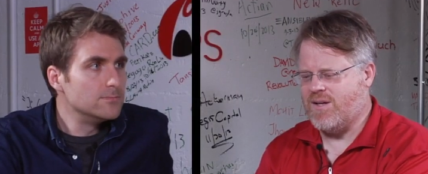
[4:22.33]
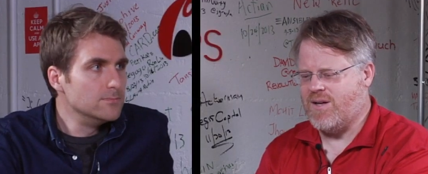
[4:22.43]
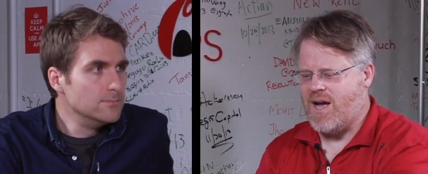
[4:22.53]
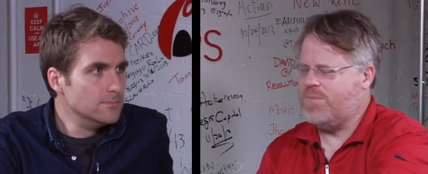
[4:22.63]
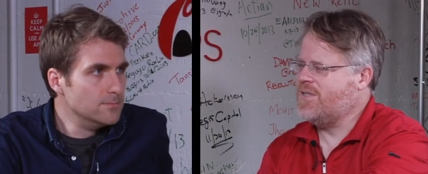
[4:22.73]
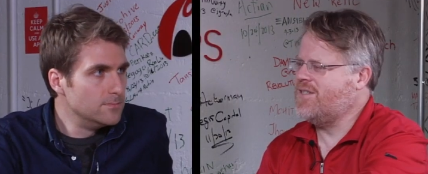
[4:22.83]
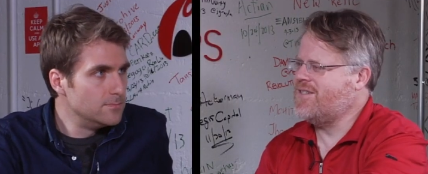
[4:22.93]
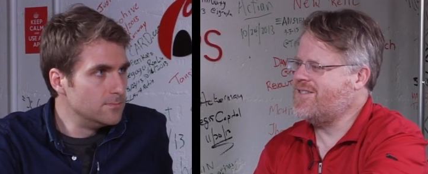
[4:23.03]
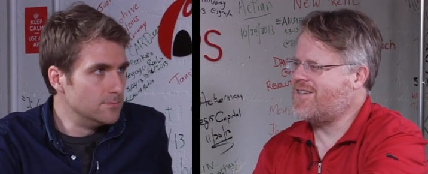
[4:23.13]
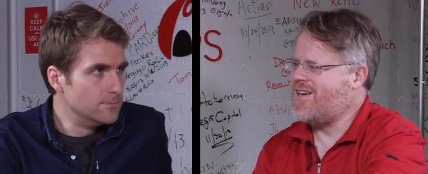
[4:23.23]
Speaker 1: How much does
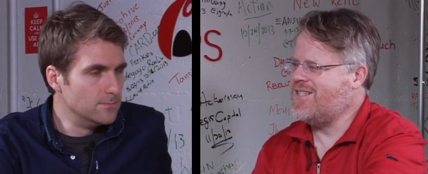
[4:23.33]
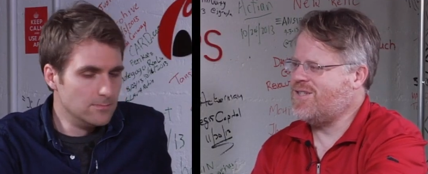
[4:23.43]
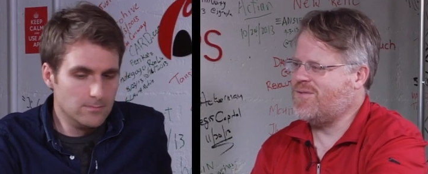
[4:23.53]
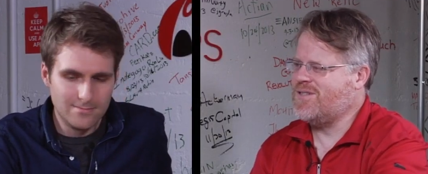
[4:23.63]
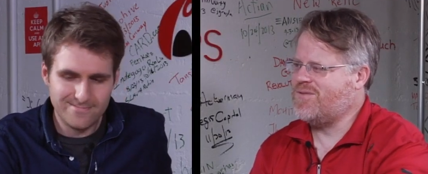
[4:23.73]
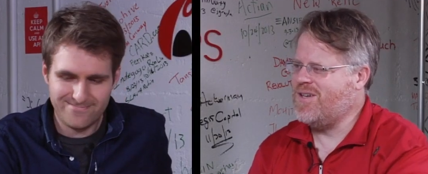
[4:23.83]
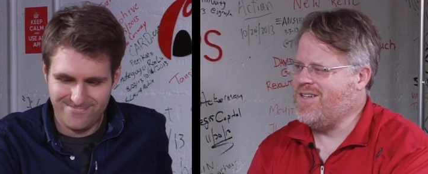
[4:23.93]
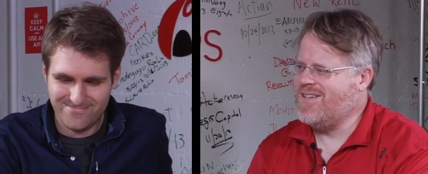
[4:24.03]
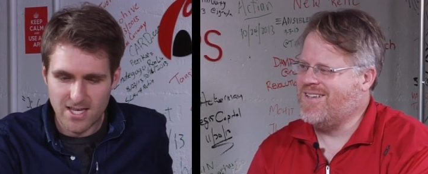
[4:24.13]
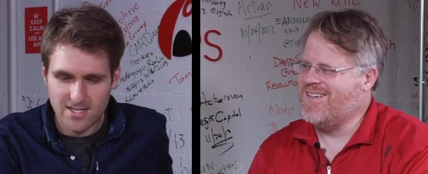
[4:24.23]
this cost, first of all?
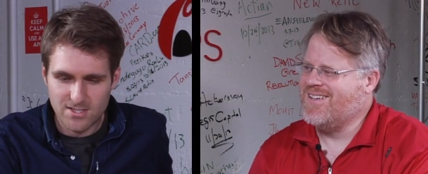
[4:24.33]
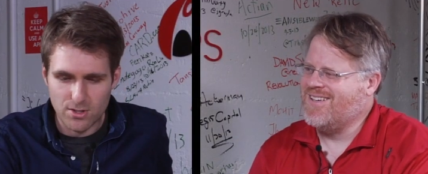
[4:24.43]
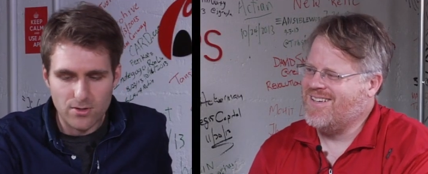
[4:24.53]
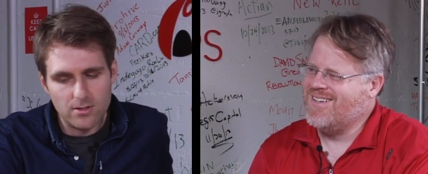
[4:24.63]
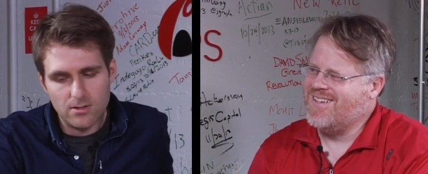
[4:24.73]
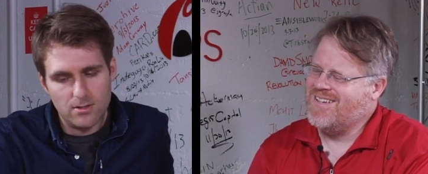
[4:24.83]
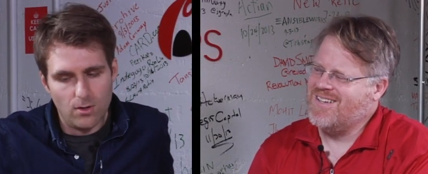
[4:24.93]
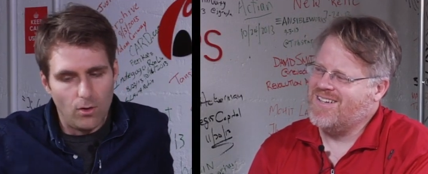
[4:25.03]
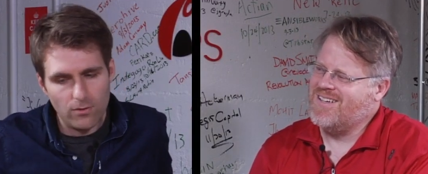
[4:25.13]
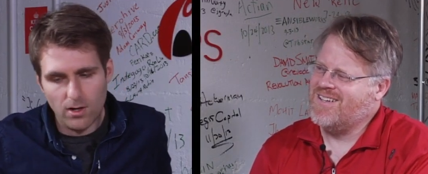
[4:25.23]
So the,
Speaker 2: the
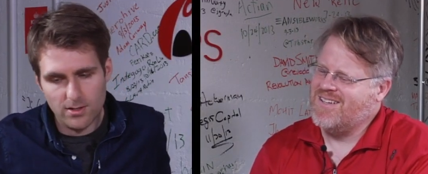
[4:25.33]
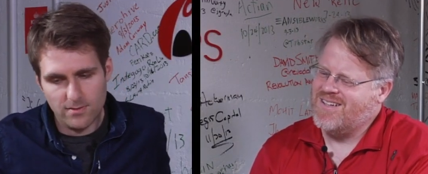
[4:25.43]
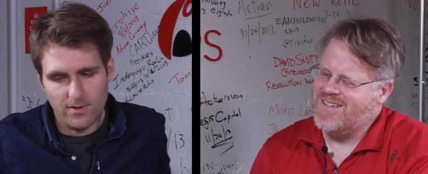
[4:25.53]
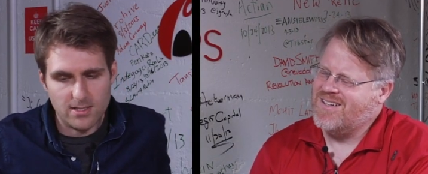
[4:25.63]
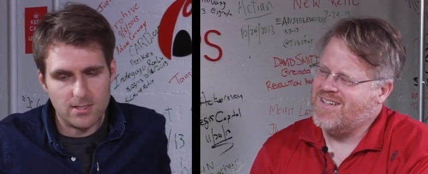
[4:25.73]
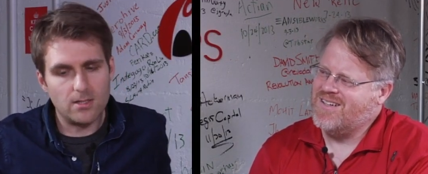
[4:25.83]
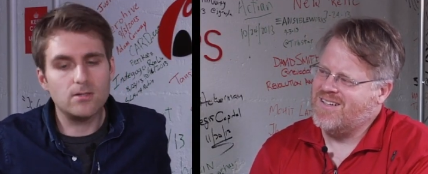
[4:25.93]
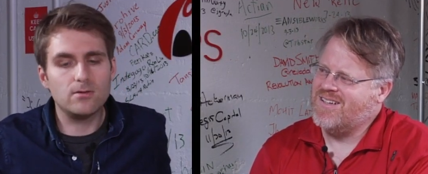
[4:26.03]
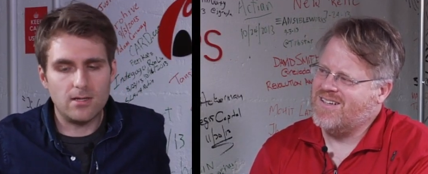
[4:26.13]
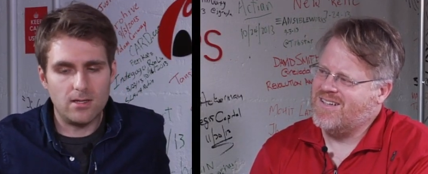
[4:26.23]
overall device,
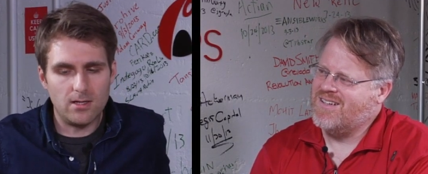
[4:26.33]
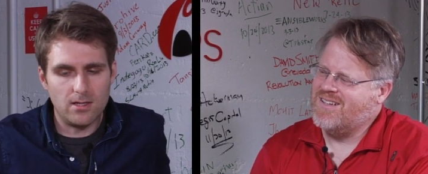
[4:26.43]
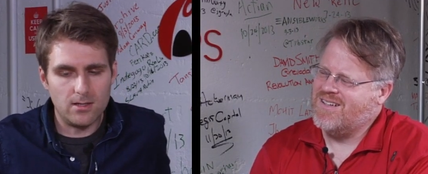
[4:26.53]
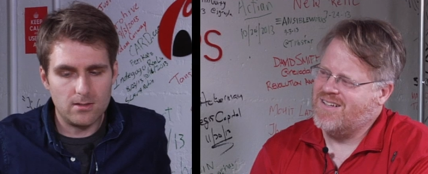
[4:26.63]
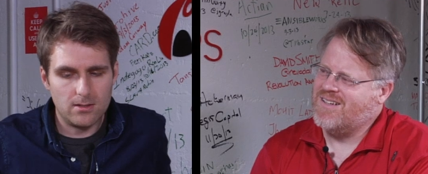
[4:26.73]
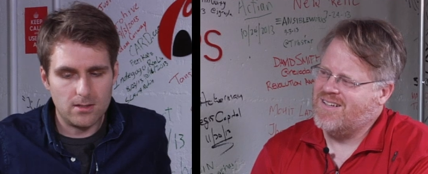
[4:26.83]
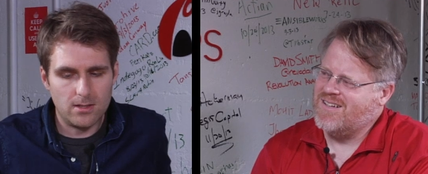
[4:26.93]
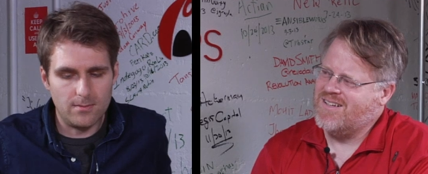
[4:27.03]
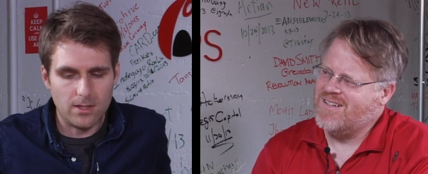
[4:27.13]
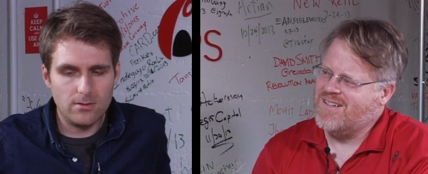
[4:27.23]
including the,
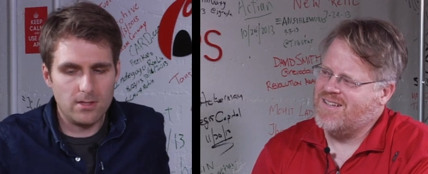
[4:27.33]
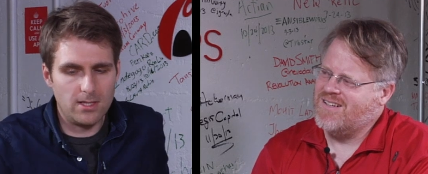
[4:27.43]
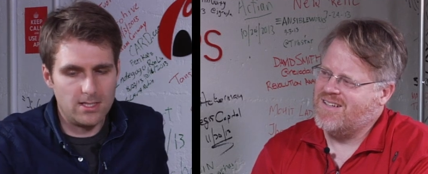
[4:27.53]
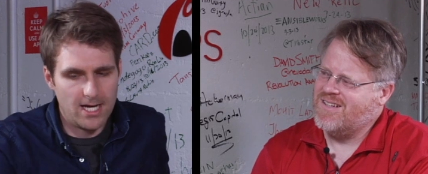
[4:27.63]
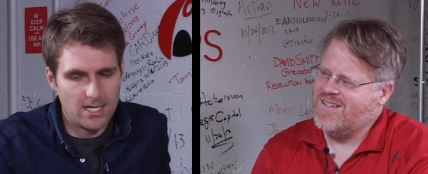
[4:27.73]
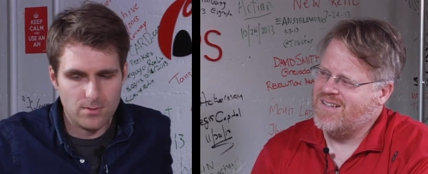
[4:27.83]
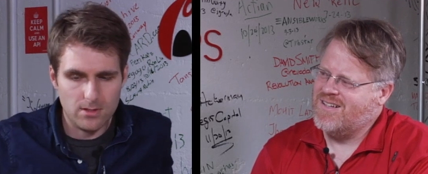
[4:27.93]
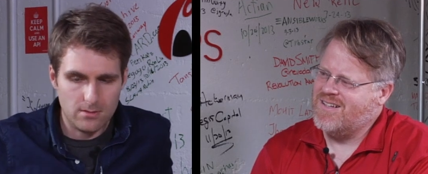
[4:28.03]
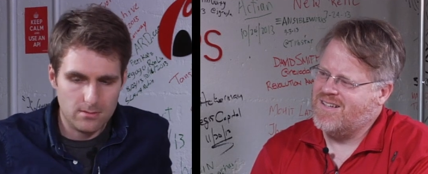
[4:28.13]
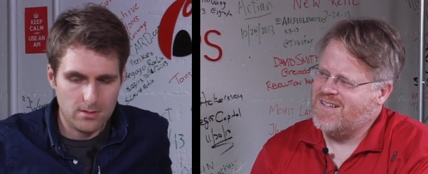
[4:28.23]
um, including the
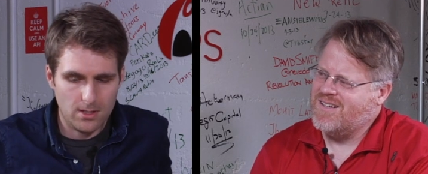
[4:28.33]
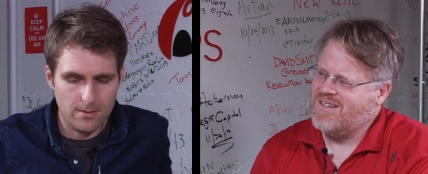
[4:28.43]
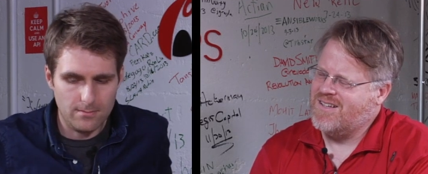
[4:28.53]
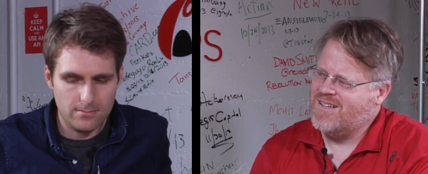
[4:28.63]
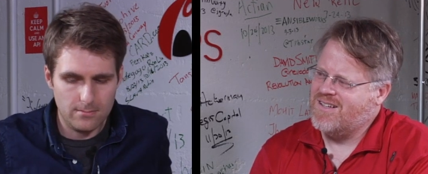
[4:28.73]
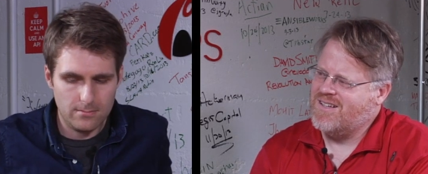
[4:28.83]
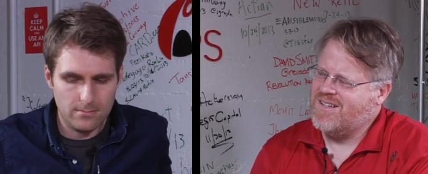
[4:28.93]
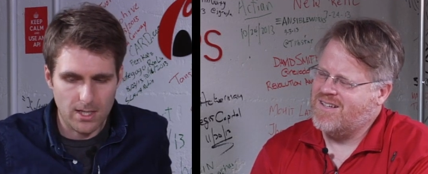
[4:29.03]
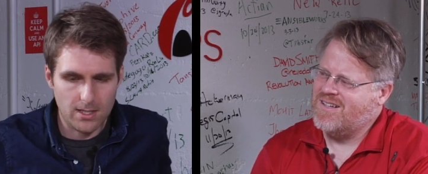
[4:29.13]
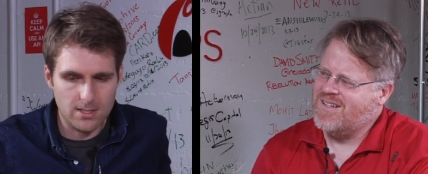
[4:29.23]
attachment um,
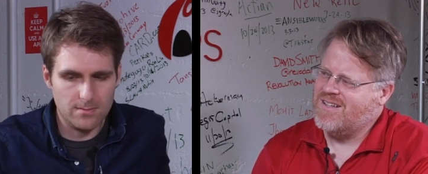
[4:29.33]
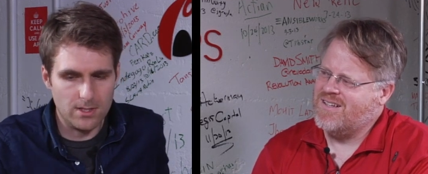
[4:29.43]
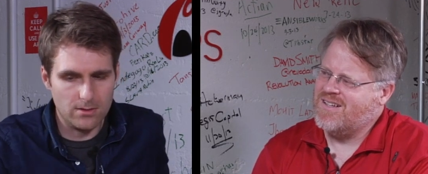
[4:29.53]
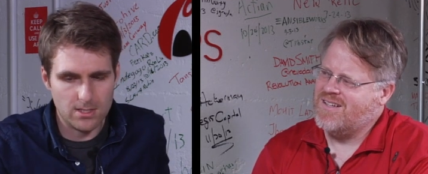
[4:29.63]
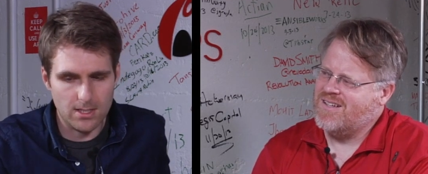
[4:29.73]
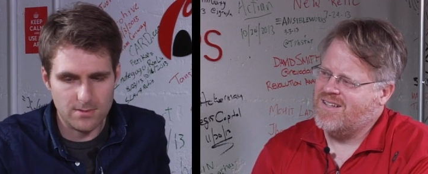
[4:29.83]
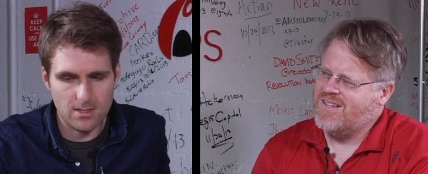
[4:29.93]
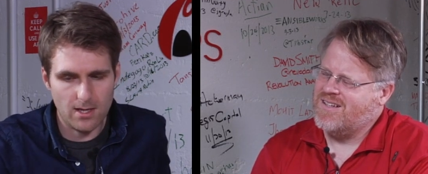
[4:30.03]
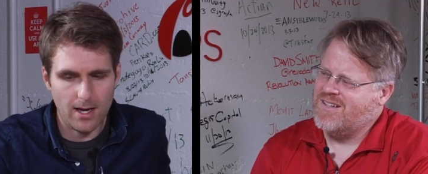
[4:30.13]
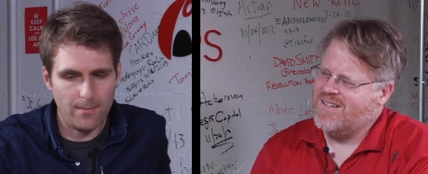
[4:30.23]
mechanism that hooks it up to
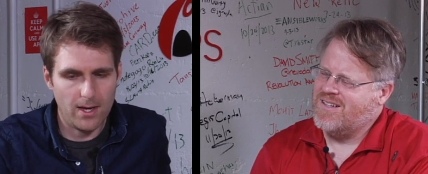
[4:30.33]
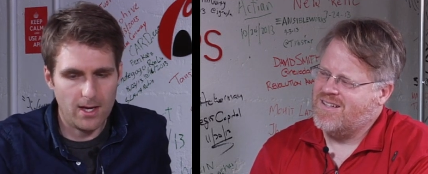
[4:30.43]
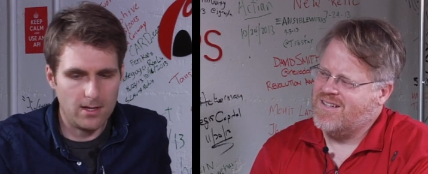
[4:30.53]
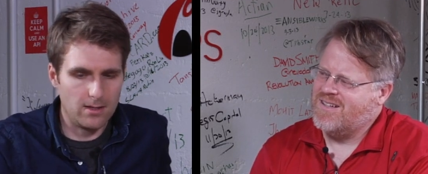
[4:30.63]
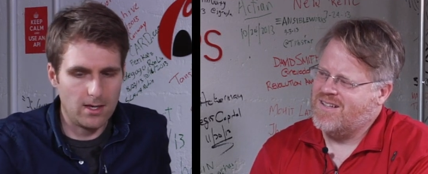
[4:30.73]
the iPad and the